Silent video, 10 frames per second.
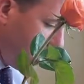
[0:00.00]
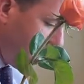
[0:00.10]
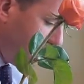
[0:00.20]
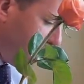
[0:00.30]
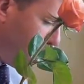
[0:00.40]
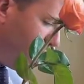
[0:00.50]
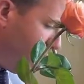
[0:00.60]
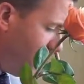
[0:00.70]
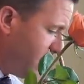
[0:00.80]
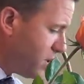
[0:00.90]
but we
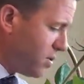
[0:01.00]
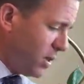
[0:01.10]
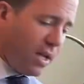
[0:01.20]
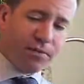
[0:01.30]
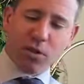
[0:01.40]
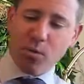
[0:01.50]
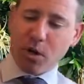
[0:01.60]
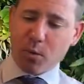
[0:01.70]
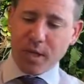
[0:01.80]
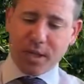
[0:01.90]
always do love to work
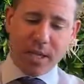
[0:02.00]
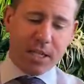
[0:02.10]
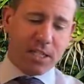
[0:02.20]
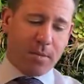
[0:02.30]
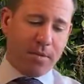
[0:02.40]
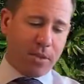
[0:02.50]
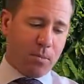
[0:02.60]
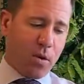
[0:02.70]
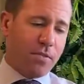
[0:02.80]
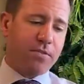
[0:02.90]
with some of the
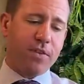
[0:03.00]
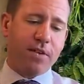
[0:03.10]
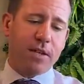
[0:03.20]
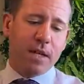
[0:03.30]
more vivid